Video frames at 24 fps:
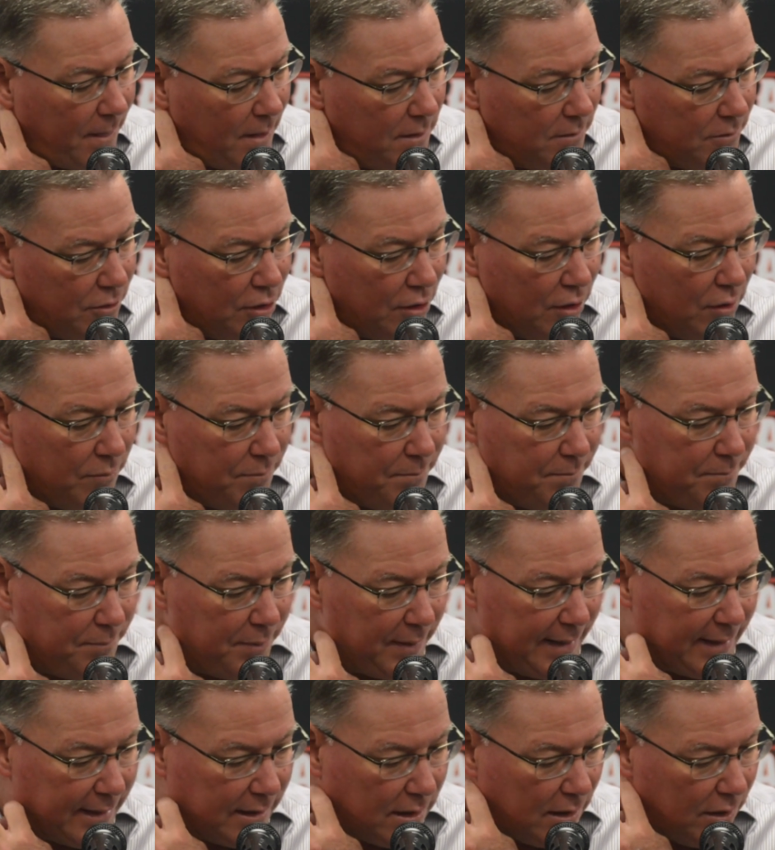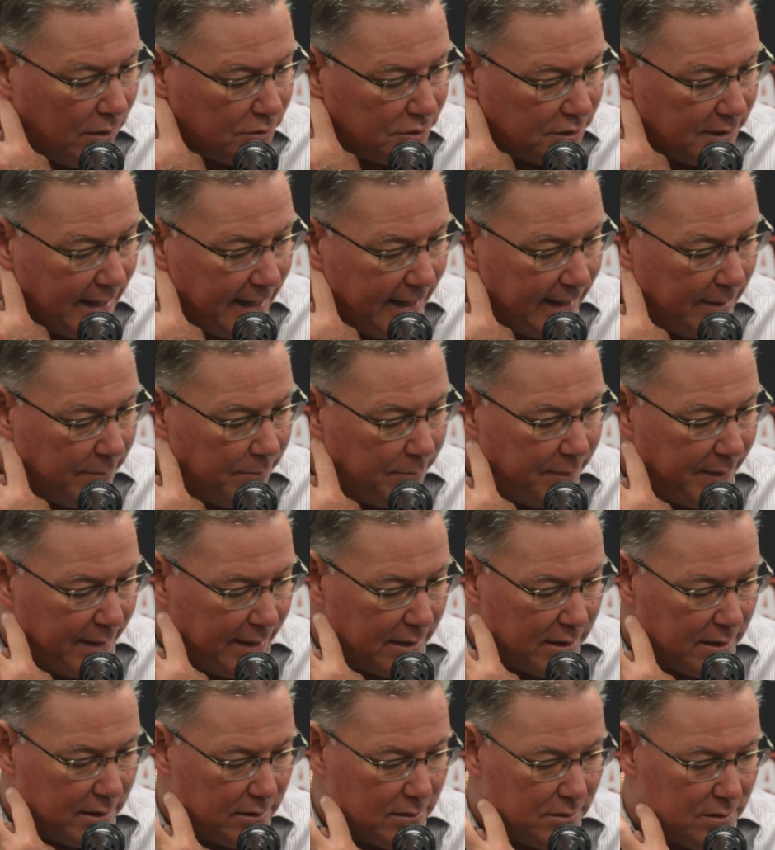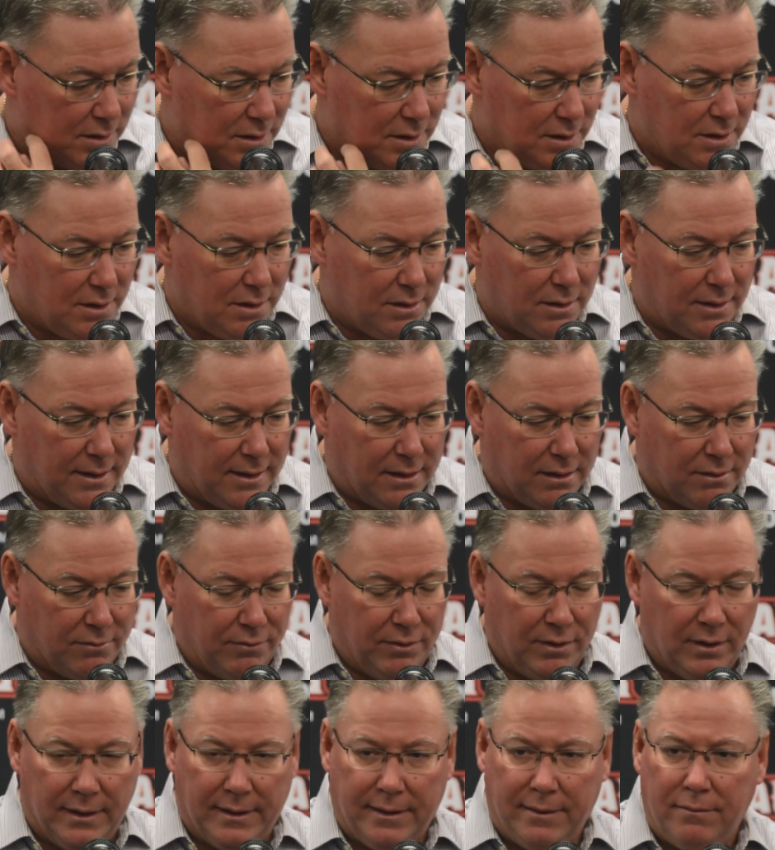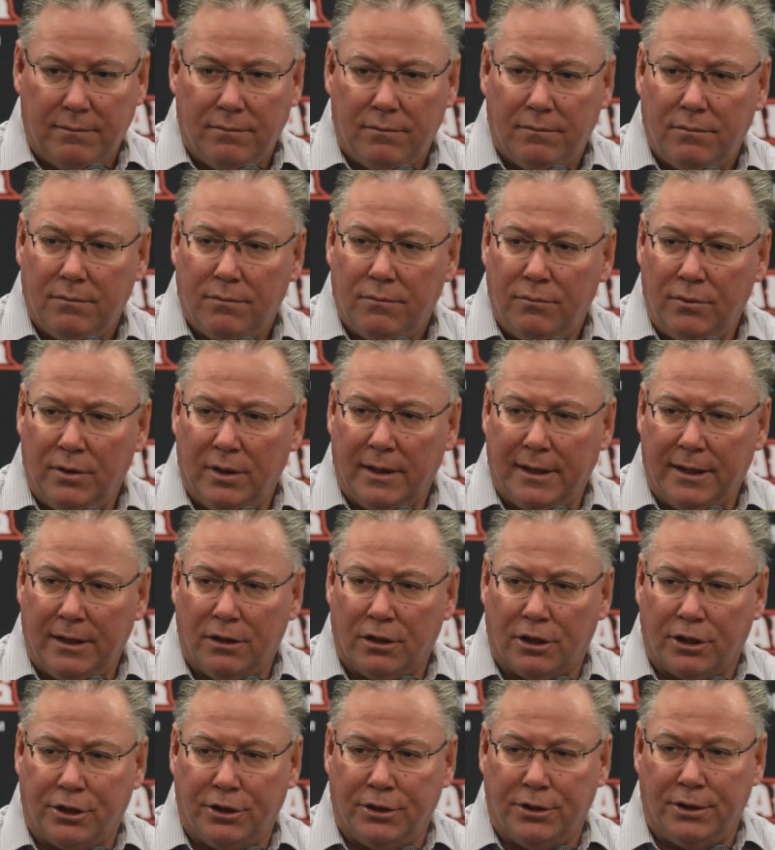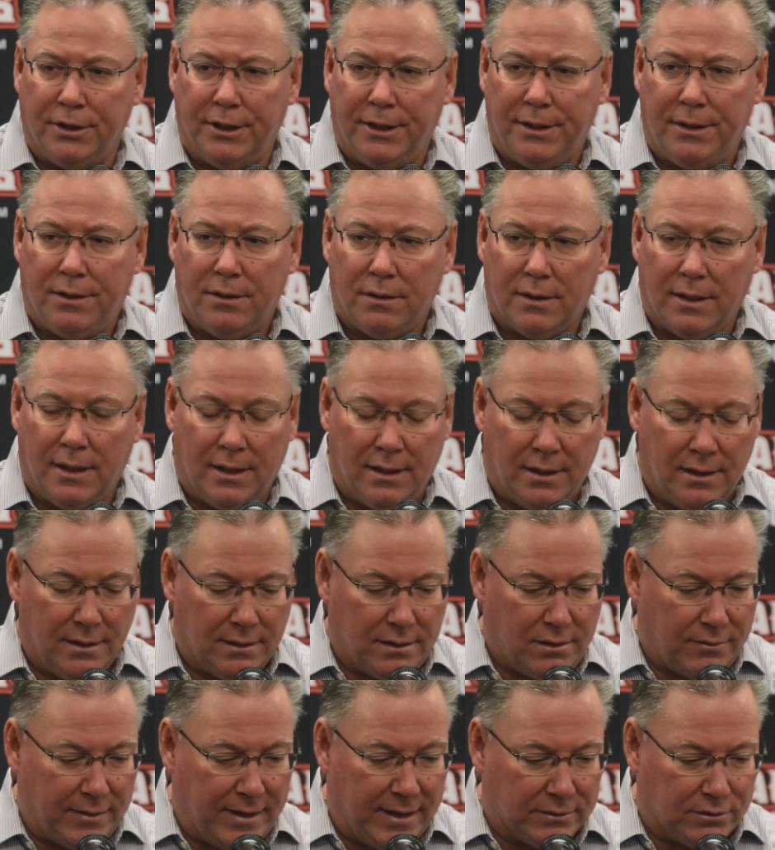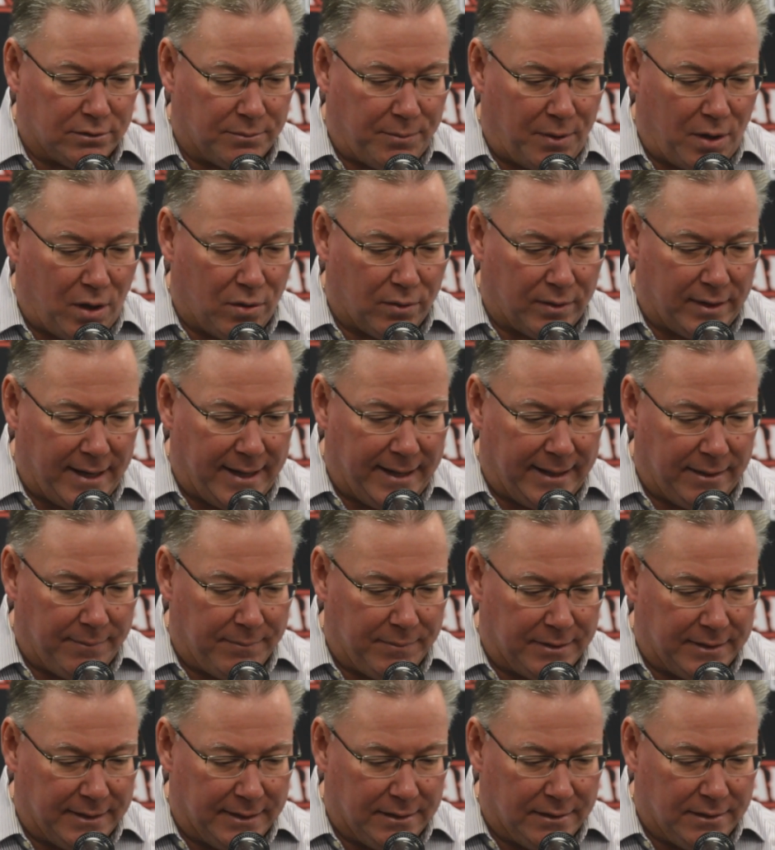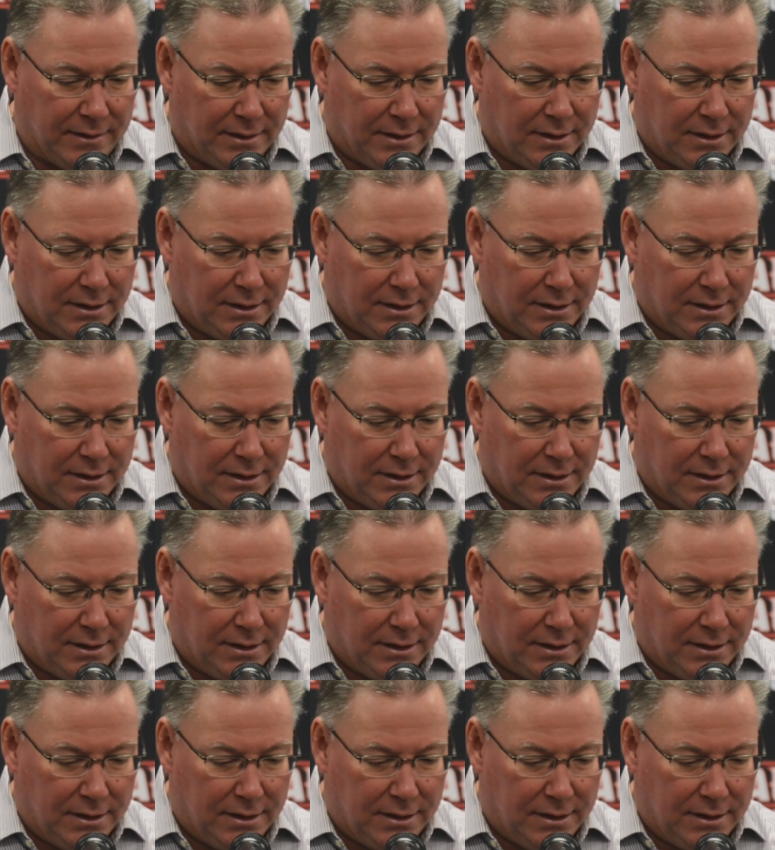you know, play a close game. Perrin really looked good throughout the ball game, and then